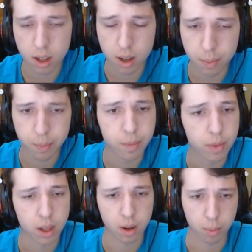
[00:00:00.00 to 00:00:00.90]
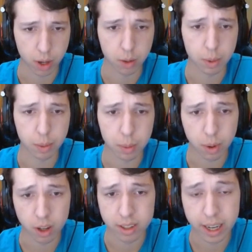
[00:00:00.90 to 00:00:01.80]
but remember the
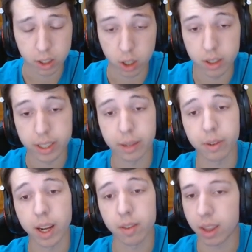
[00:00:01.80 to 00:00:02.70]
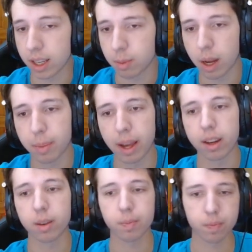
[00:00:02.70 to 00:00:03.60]
pawn is actually on d5. That's my bad.